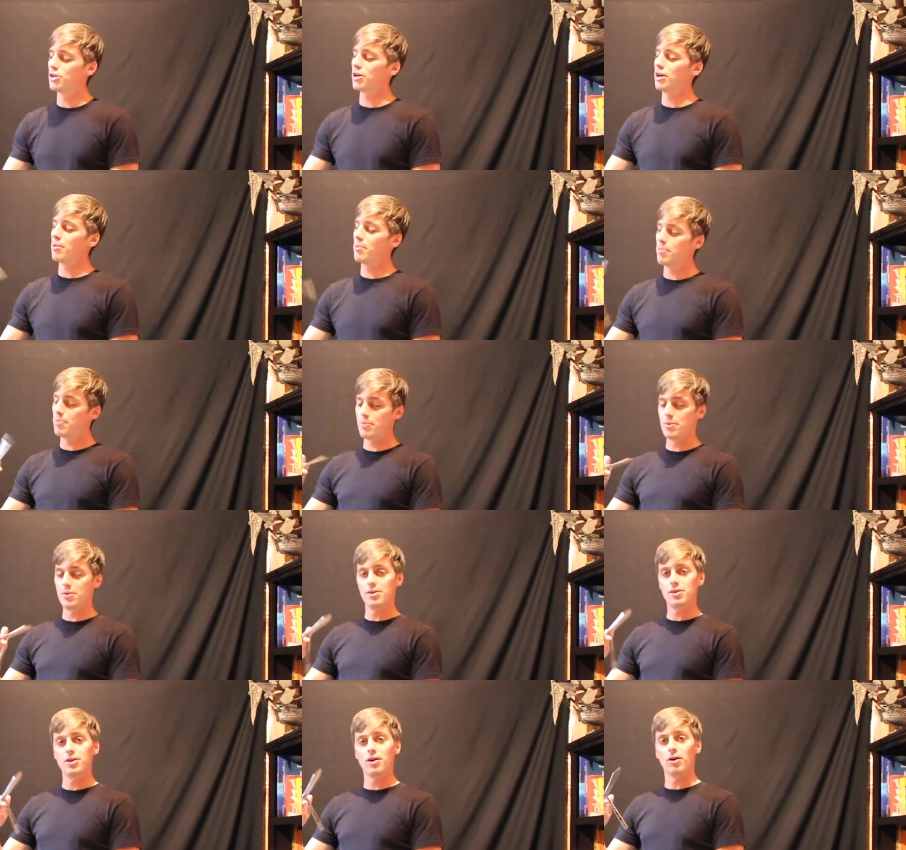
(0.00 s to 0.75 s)
the
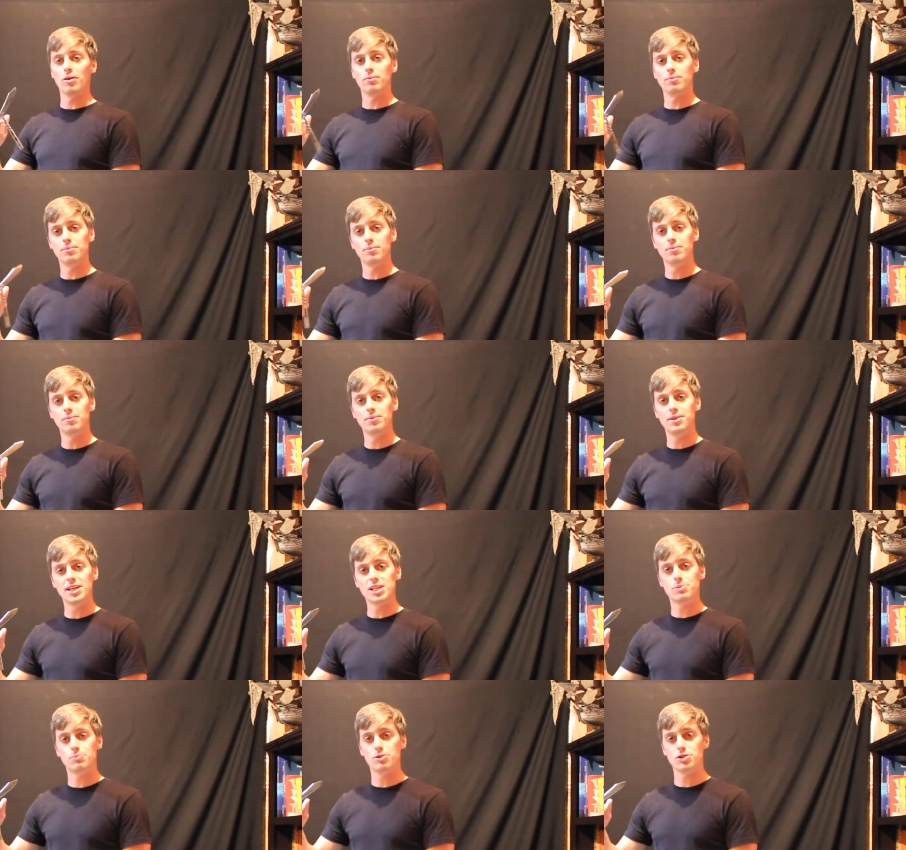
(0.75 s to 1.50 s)

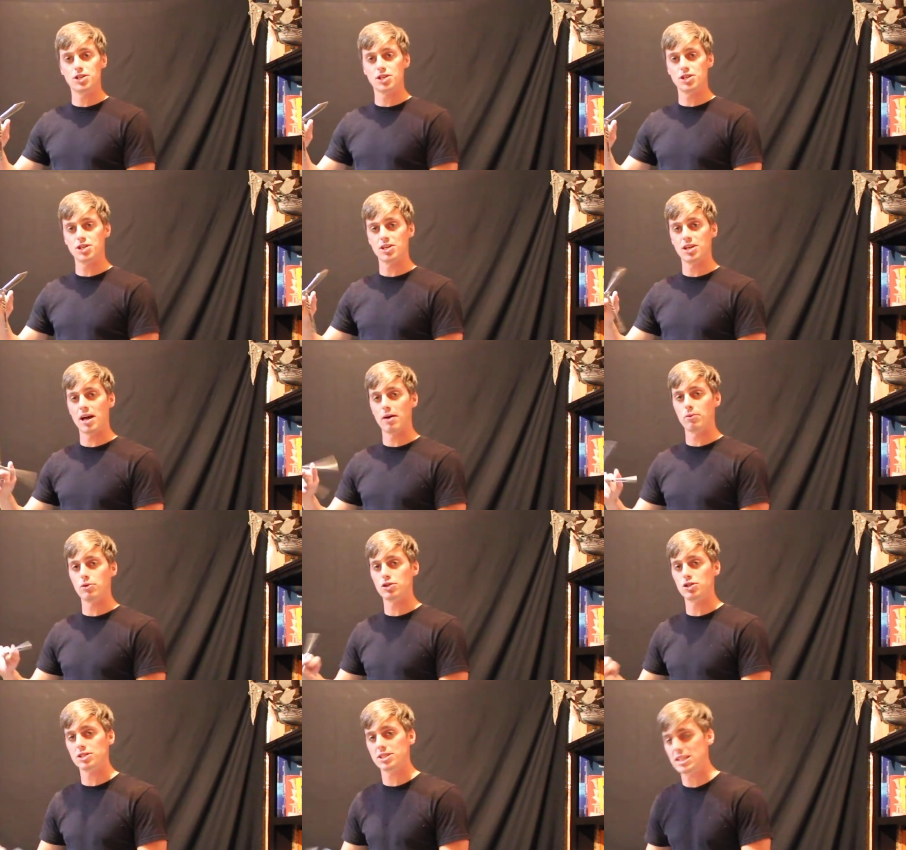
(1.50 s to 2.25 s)
this position. I
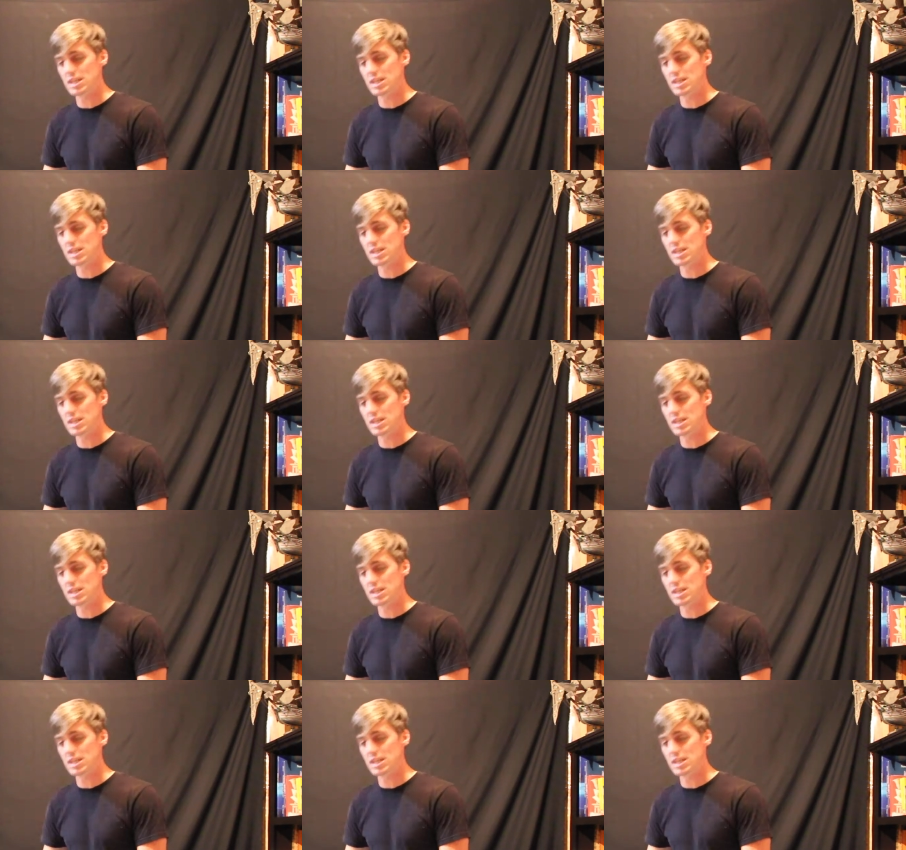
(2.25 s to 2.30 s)
would just